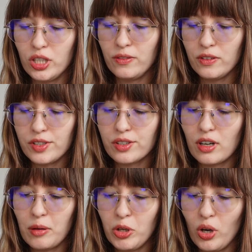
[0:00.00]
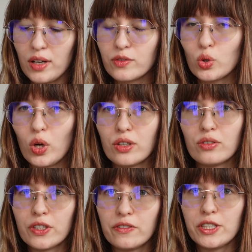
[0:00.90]
In 50 gram you have
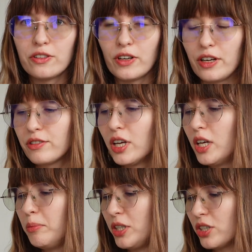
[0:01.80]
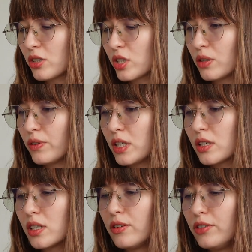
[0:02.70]
225 meters, so this
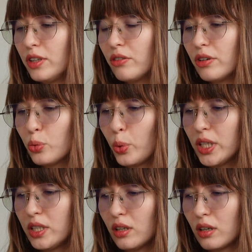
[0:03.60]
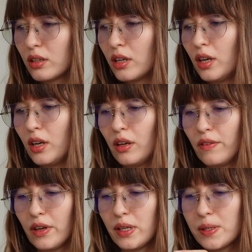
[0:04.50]
is a fingering weight yarn
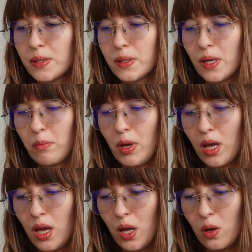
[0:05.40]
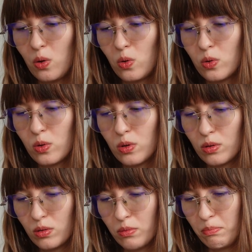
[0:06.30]
that is somehow
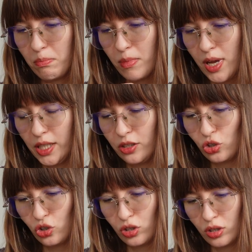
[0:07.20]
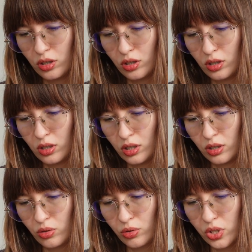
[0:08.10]
managed
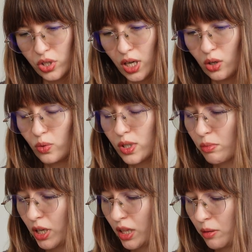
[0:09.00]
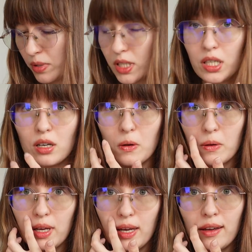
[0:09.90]
to stain with my lipstick.
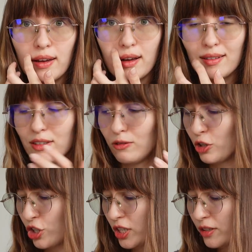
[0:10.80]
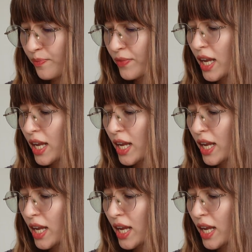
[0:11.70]
Okay, I will wash it.